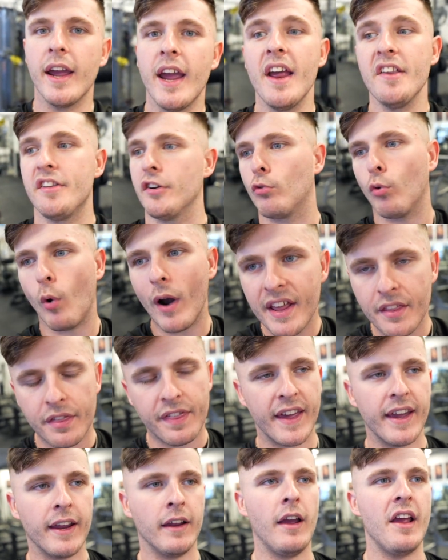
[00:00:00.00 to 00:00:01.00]
It's a great
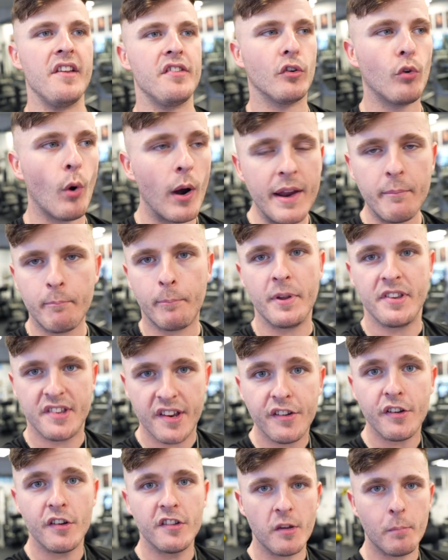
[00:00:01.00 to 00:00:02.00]
thing, it's a great
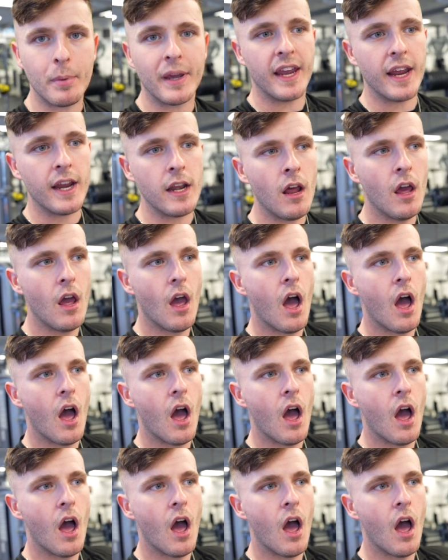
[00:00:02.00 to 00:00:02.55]
position to be in.